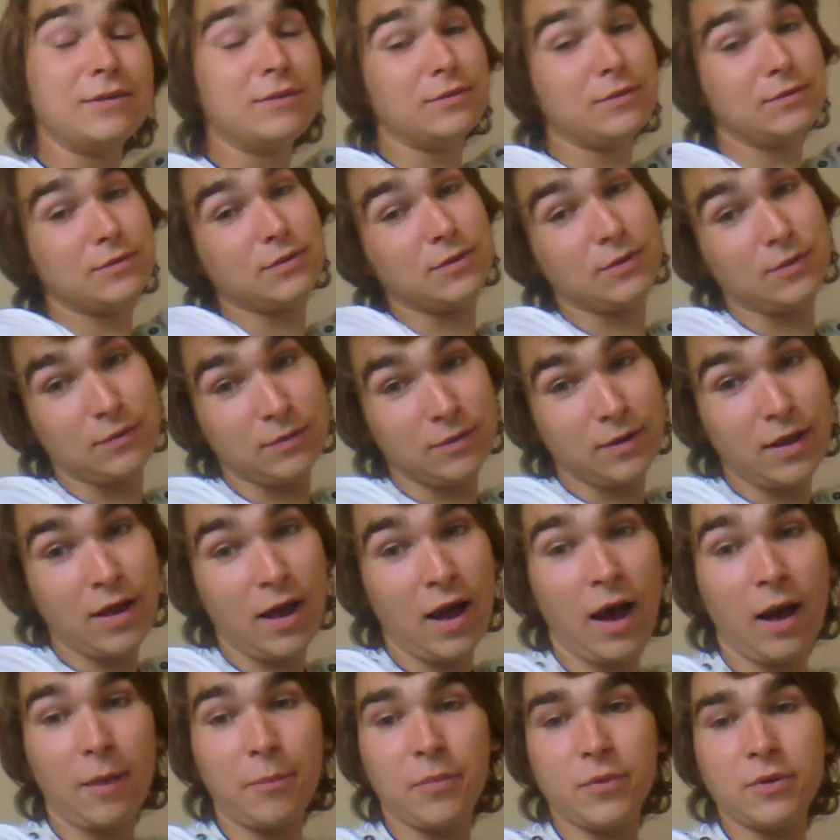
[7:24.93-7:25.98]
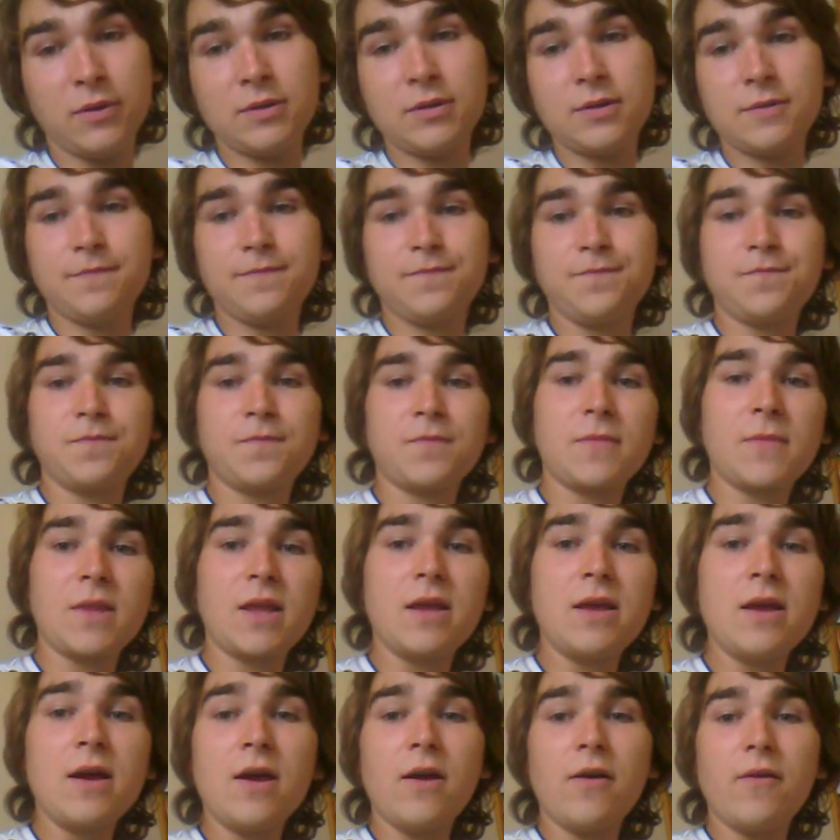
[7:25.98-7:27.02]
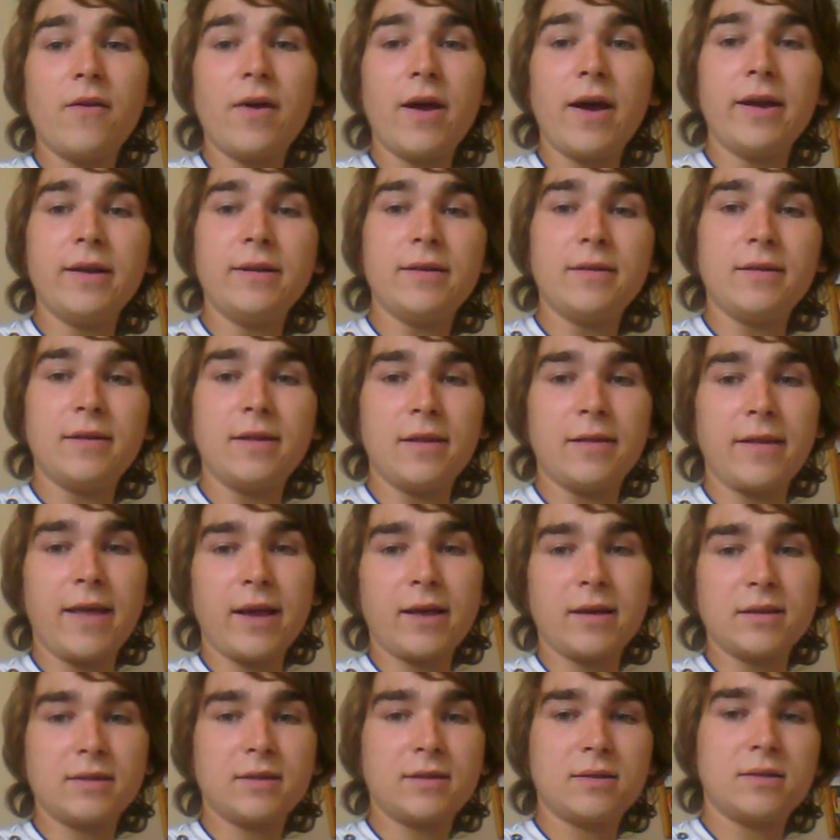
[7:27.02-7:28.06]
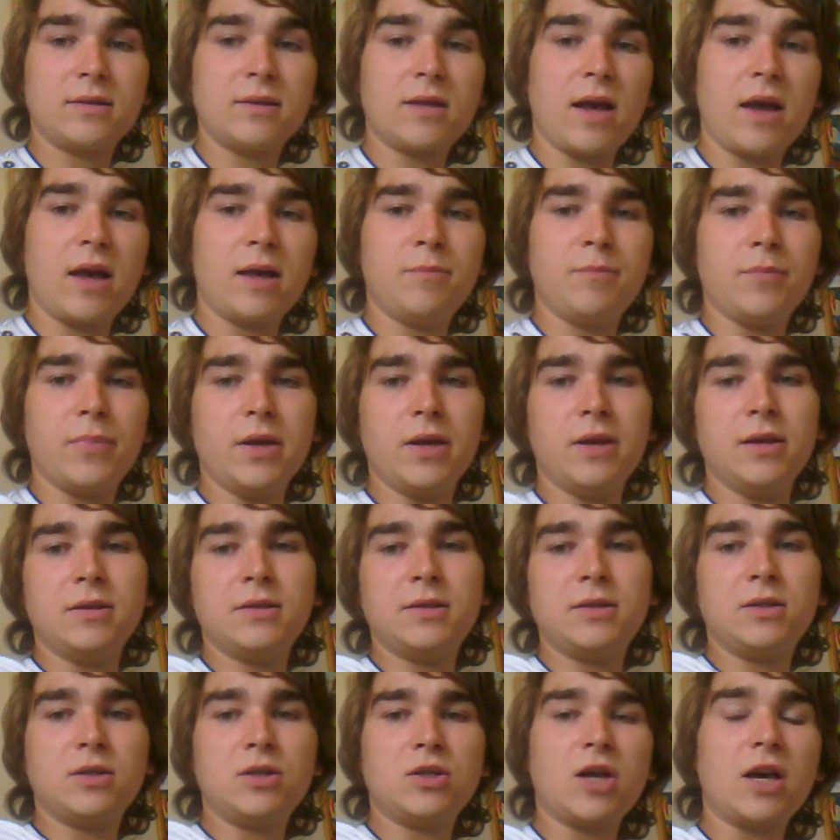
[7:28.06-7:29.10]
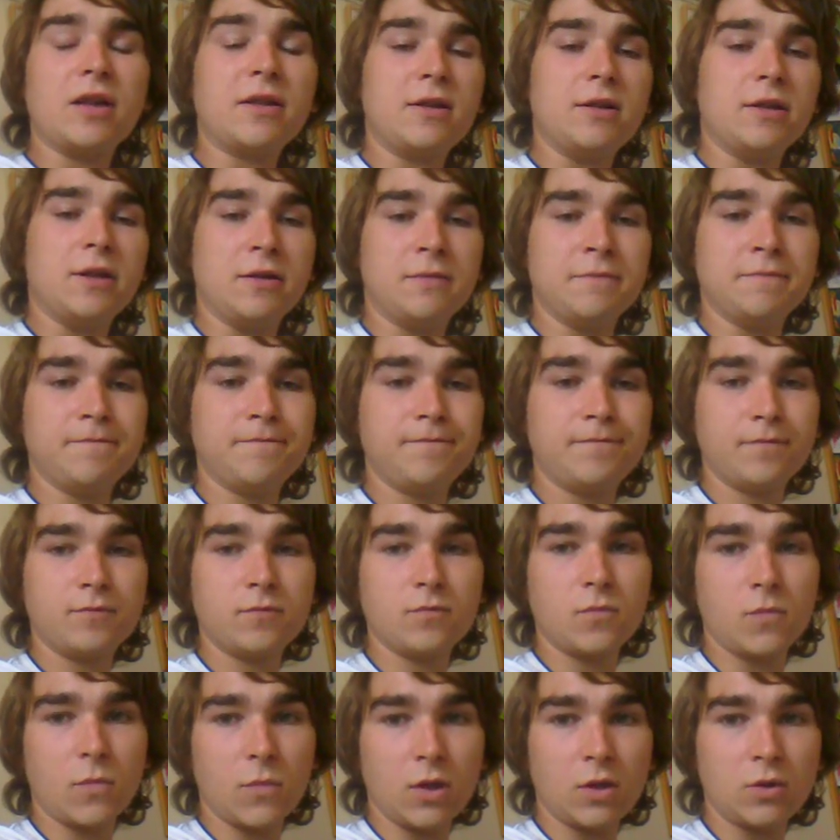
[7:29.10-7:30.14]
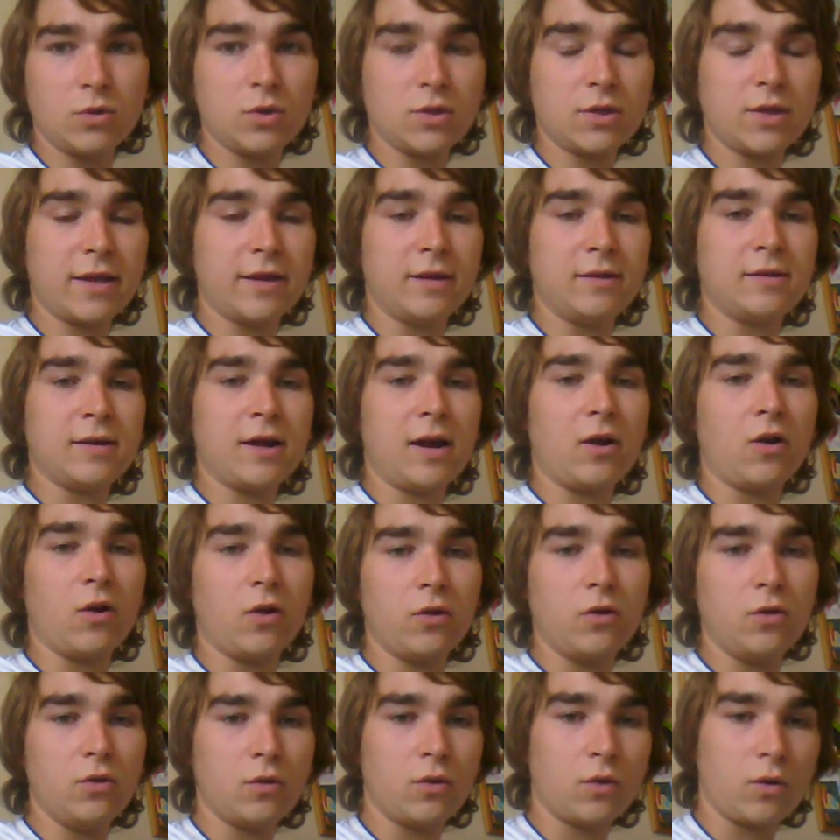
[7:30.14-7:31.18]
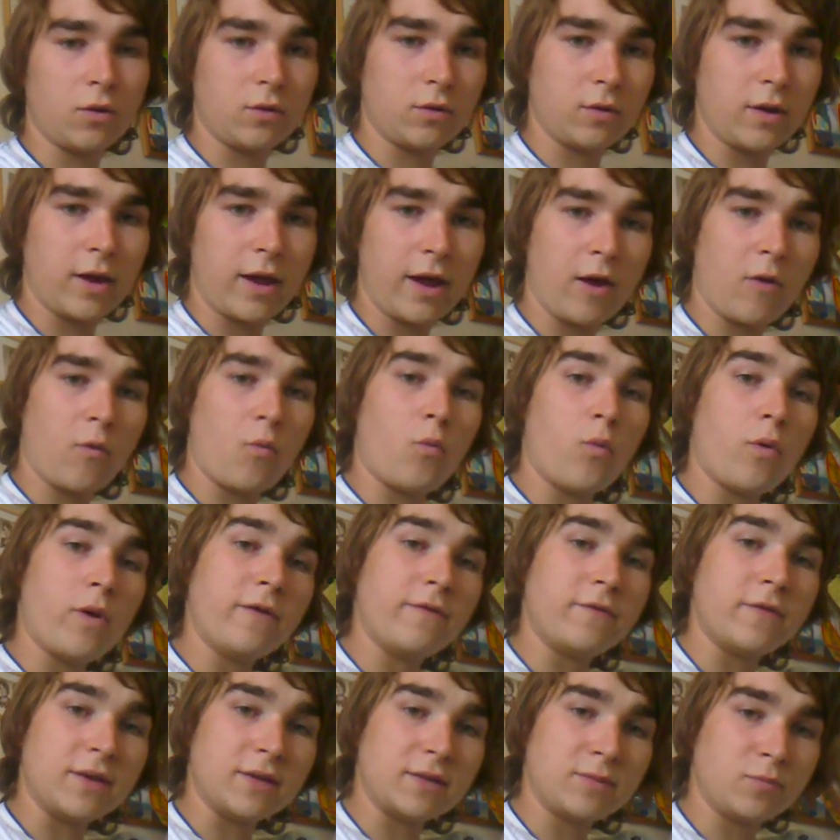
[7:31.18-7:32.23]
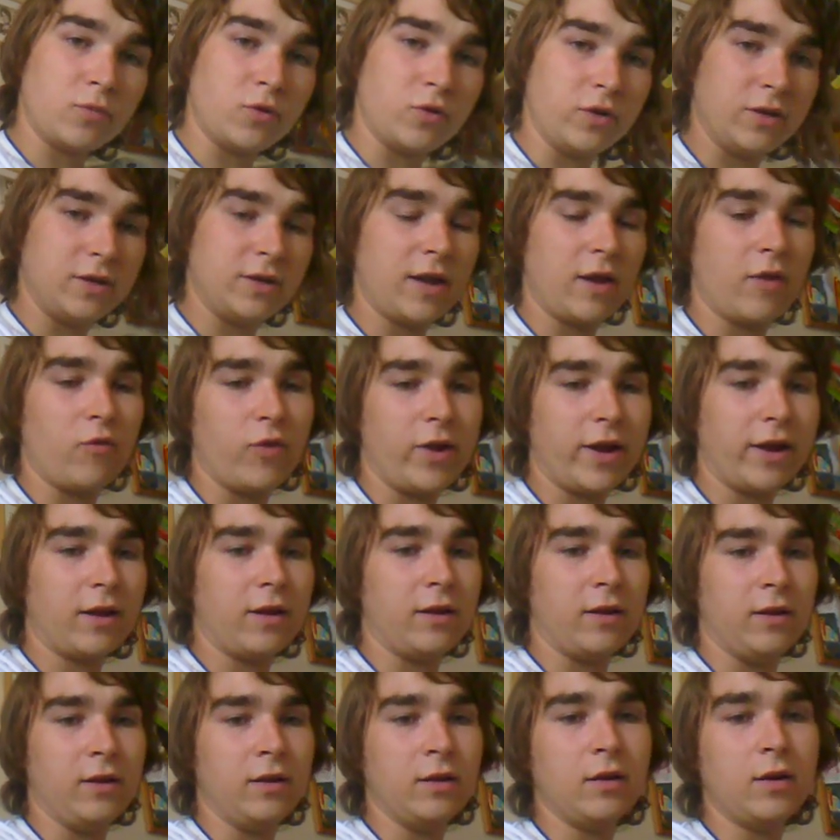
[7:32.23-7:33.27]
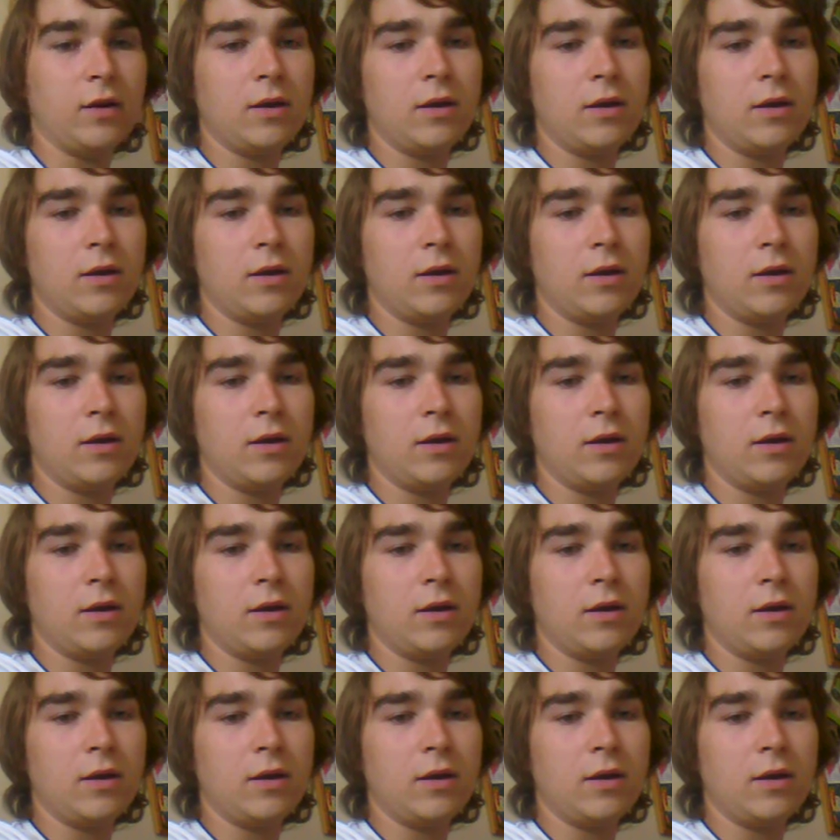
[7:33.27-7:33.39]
So it happens. Right, the next type is channeling. Just like in tarot, you connect with the spirit directly,